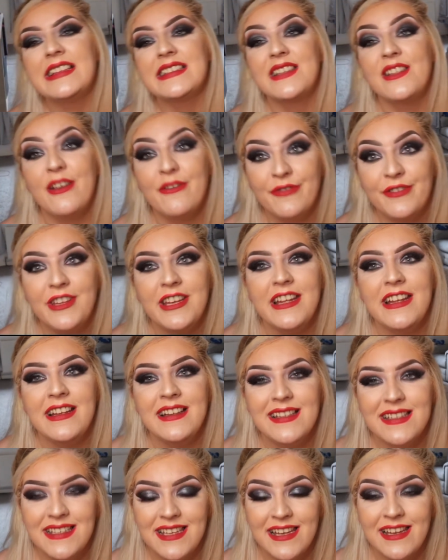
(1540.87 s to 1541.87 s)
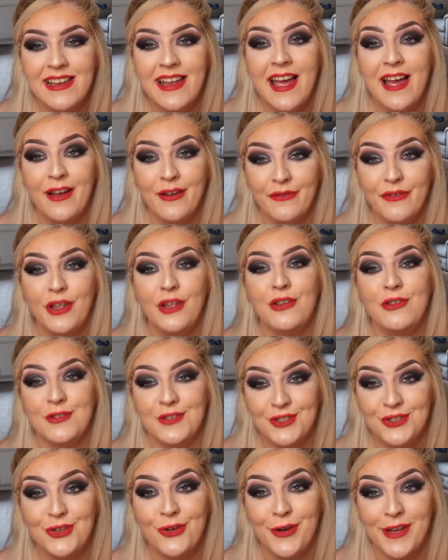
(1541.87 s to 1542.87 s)
it's lovely to have
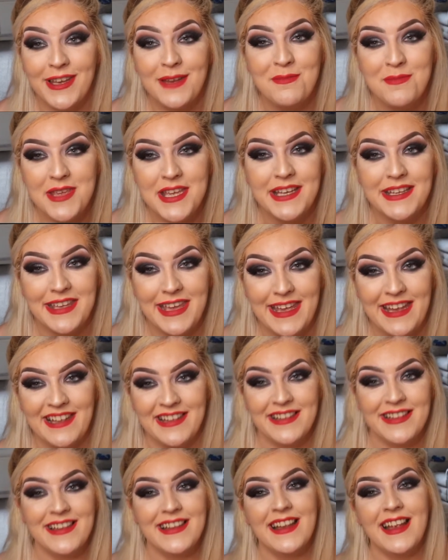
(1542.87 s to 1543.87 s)
you joining me again.